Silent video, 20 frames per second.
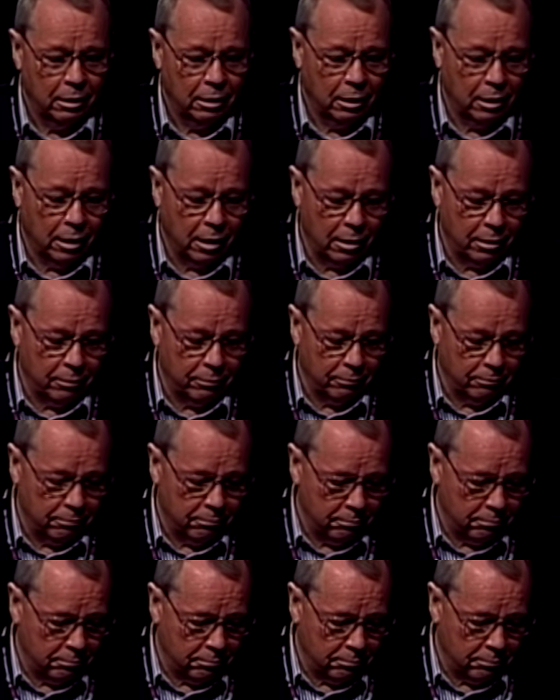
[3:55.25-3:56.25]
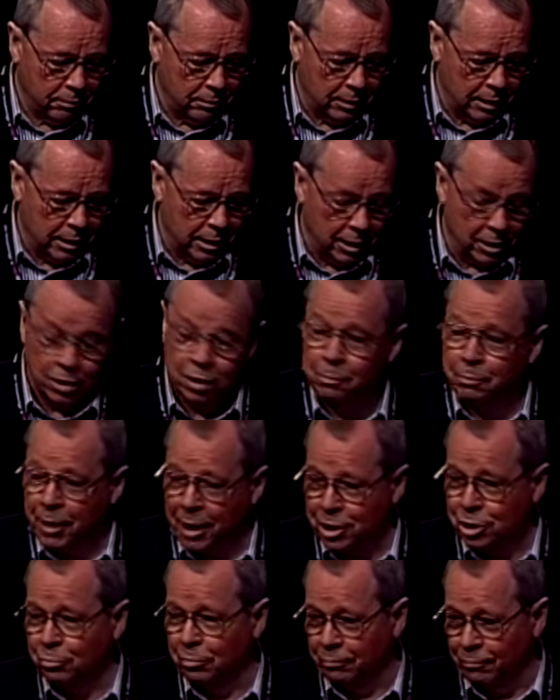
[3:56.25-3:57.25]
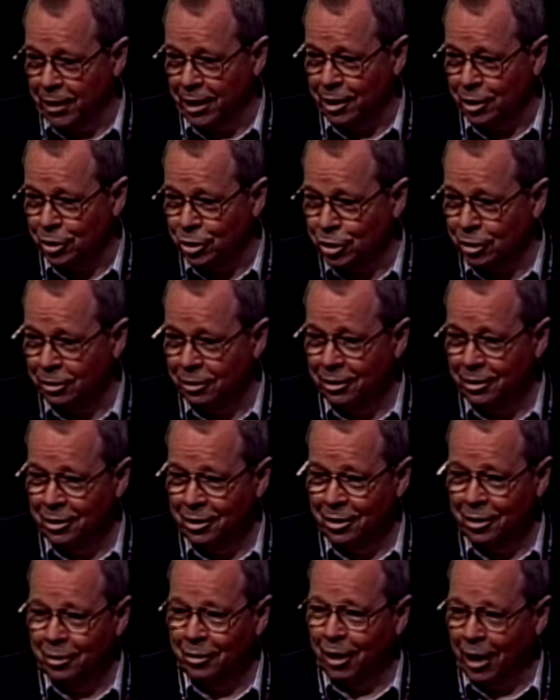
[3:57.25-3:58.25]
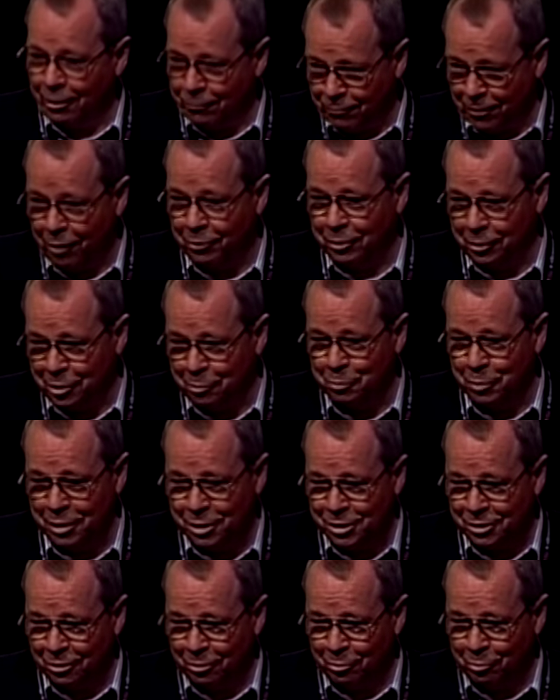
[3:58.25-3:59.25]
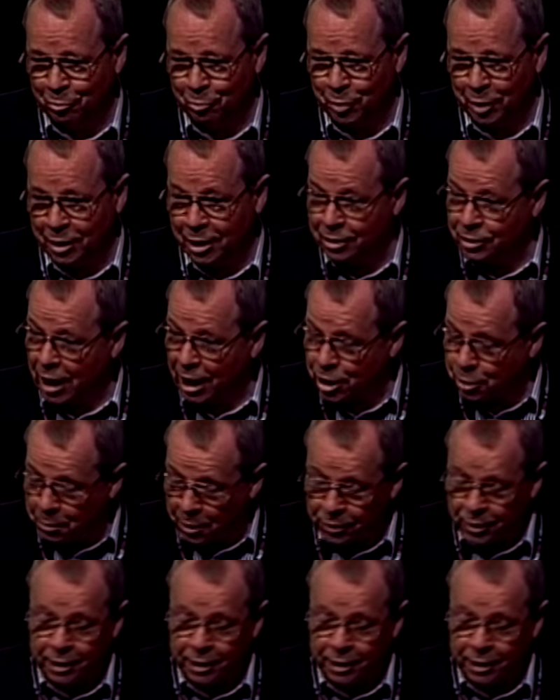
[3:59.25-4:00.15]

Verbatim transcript: uh, is the best revenge, I found it to be so, because I spent